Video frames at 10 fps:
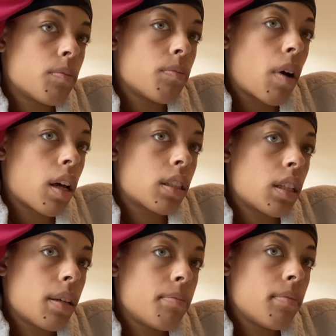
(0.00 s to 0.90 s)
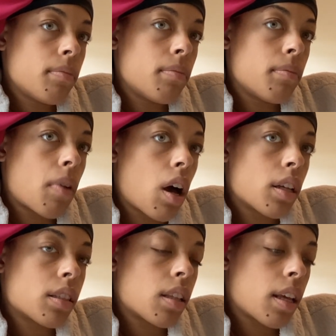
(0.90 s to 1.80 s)

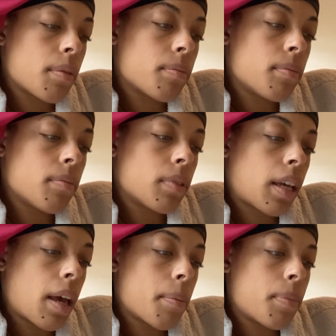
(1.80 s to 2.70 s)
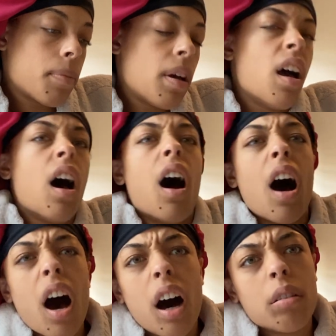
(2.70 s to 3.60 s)
Moslem.
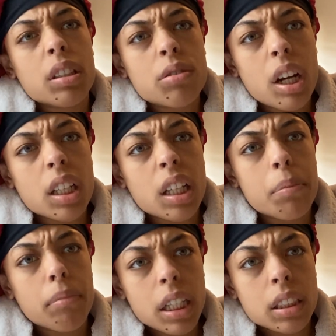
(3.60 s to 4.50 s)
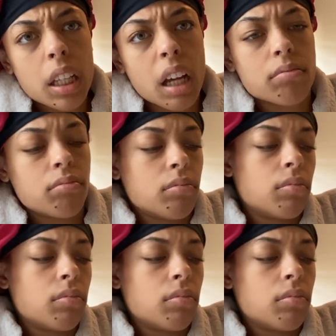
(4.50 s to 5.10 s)
Oh, he's trying to say Muslim,